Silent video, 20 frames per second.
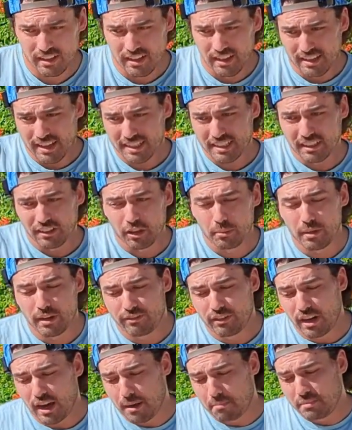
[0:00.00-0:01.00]
that's a little bit of
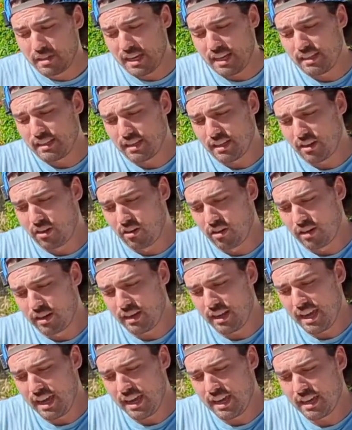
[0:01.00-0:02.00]
an update
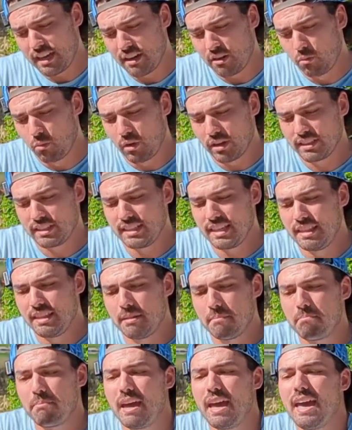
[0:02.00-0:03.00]
on a what's in the
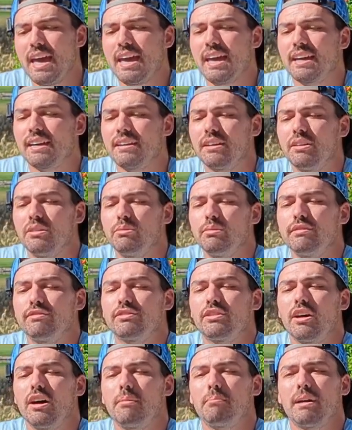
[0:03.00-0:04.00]
bag. We've
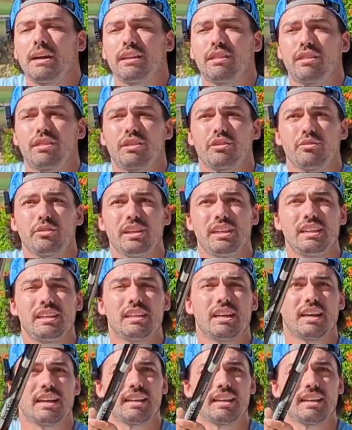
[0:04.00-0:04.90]
got my 3